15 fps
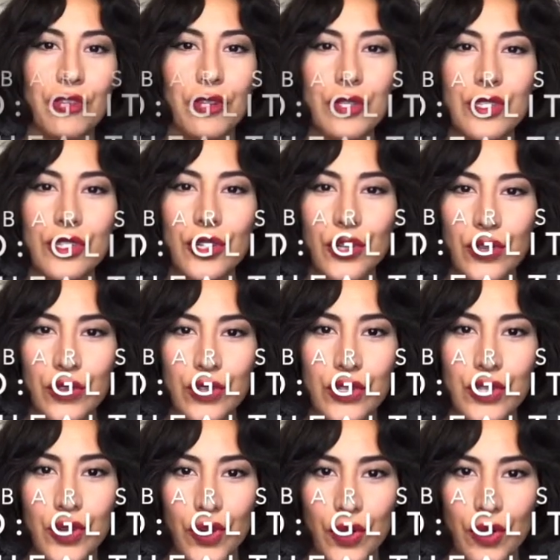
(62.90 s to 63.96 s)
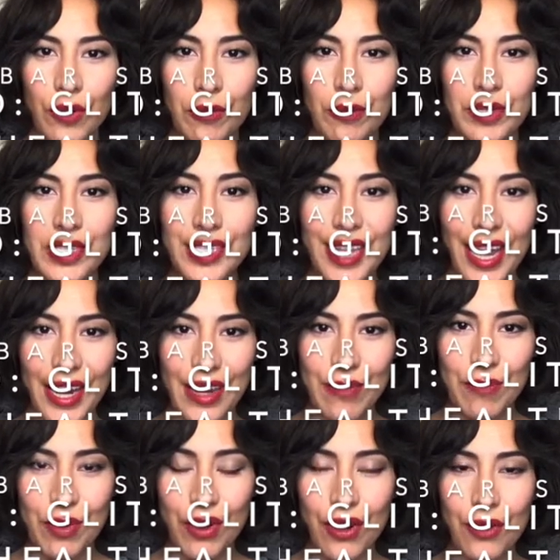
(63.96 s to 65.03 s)
first heard the term
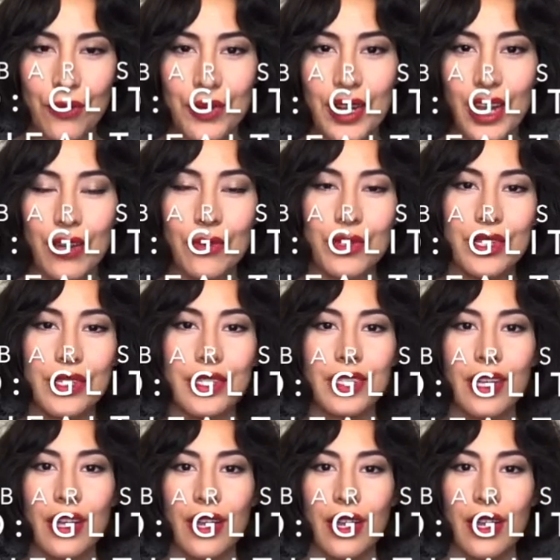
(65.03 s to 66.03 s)
sidebar when I was